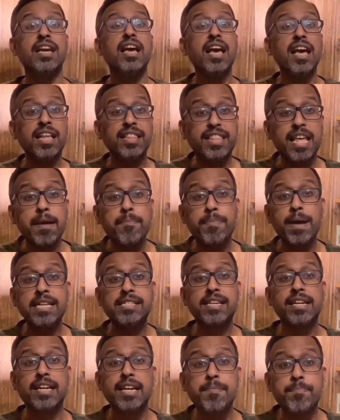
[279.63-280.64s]
They
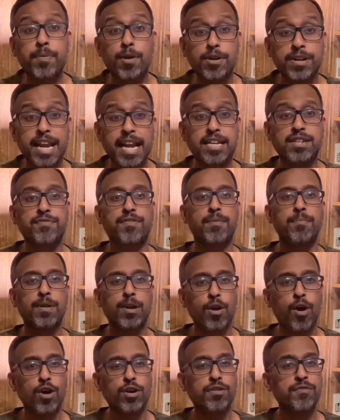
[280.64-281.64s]
basically protect from a
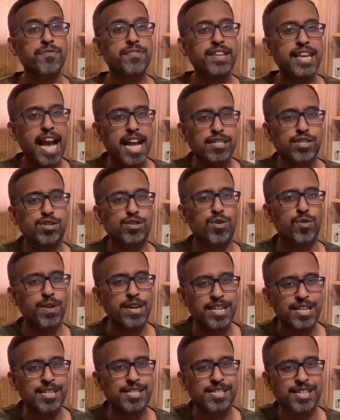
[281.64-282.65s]
lot of
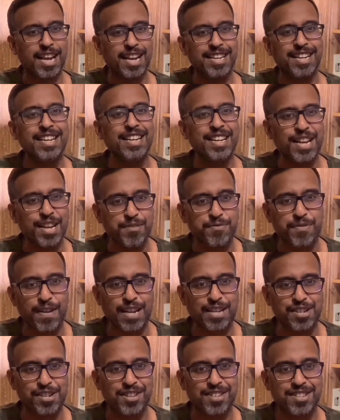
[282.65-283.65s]
gastrointestinal
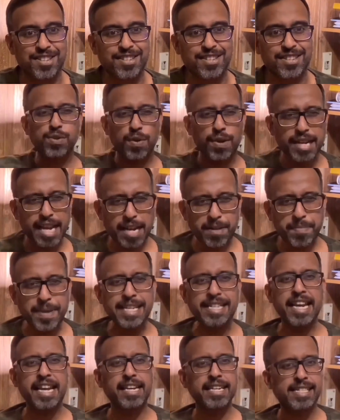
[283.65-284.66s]
infections. So let me
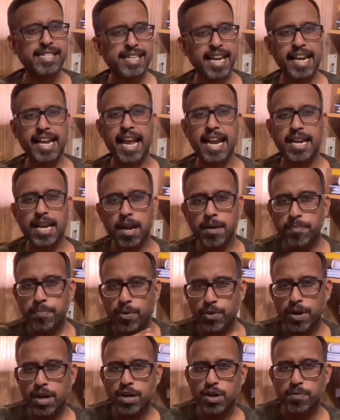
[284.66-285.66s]
take a second and
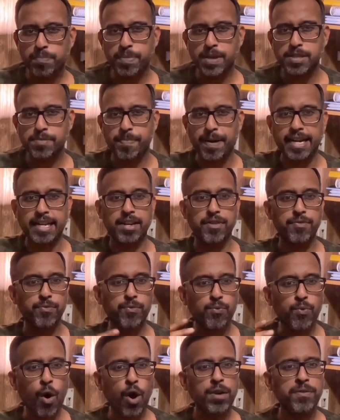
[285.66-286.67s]
put into
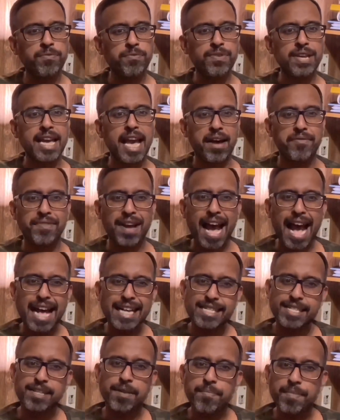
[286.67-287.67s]
perspective what we have
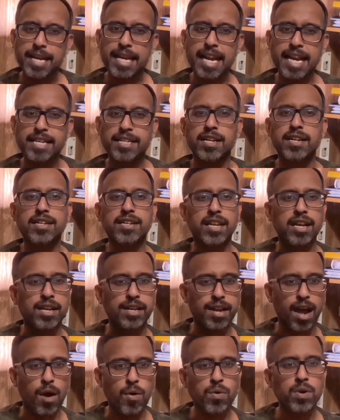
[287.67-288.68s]
assimilated till
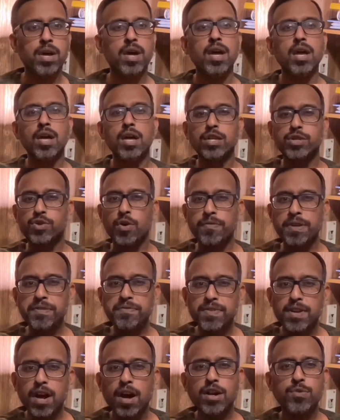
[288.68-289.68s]
now. So we've
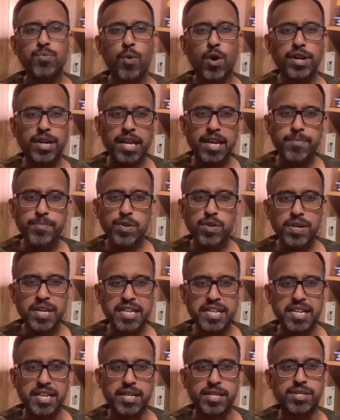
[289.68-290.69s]
learned what
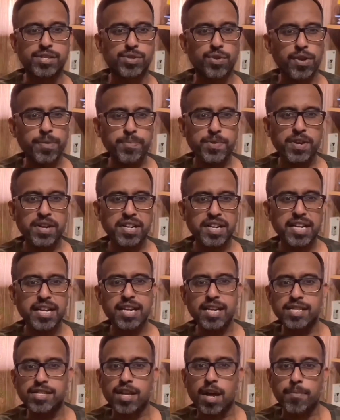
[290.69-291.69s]
immunity is. So immunity
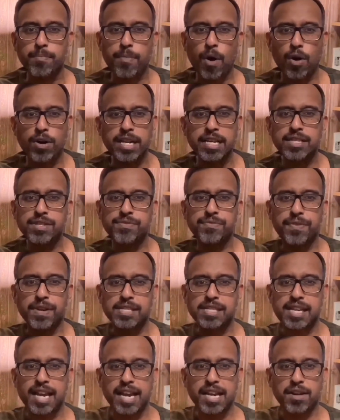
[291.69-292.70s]
is our body's
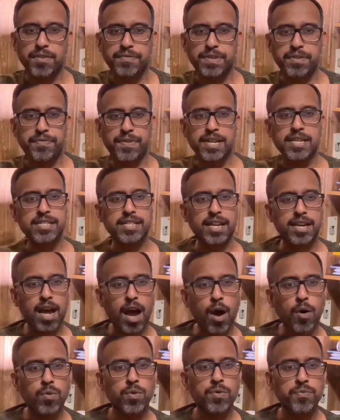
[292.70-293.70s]
first line of defense and
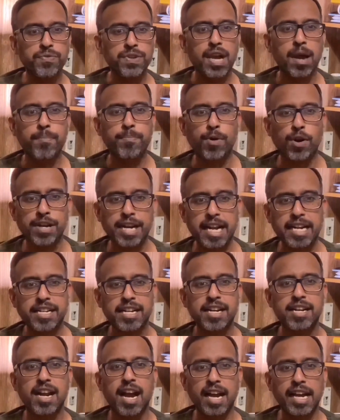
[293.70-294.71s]
how we are
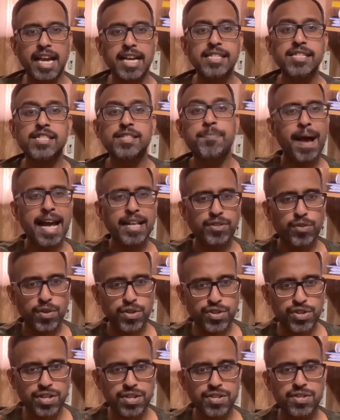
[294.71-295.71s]
protected against
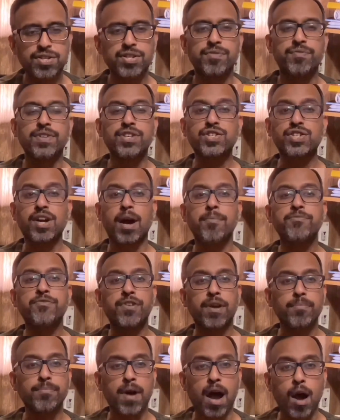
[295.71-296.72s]
pathogens which come
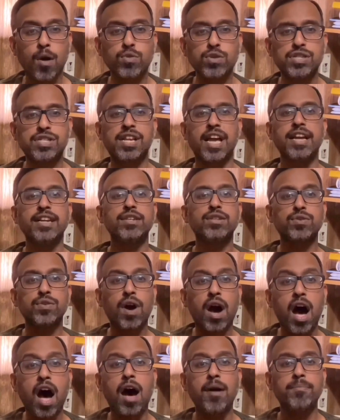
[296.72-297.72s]
from outside to
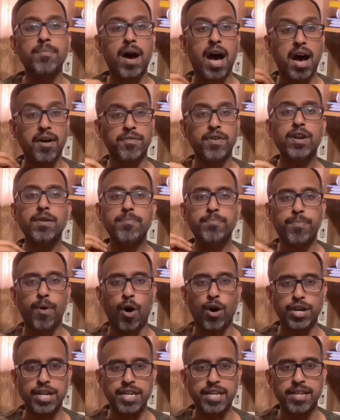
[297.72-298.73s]
harm our
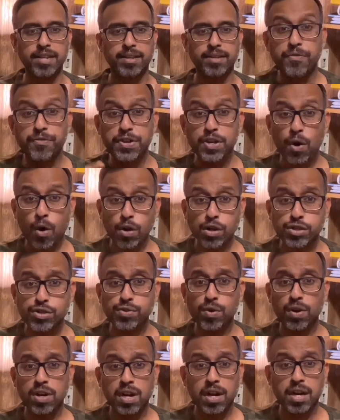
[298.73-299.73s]
body. We
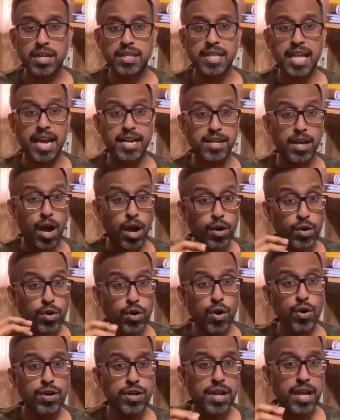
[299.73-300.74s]
also learned that a
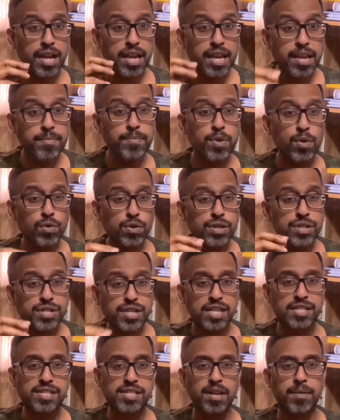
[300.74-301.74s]
good immune
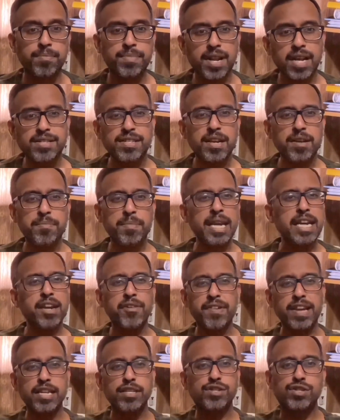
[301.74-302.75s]
system doesn't mean a
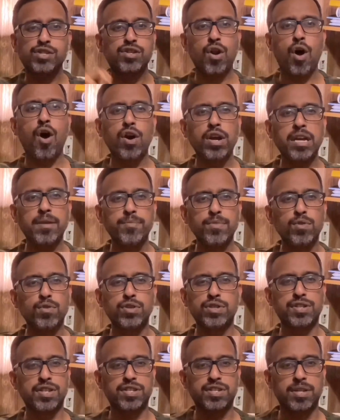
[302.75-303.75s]
very strong immune
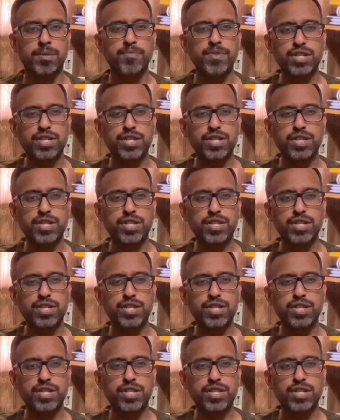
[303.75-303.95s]
system which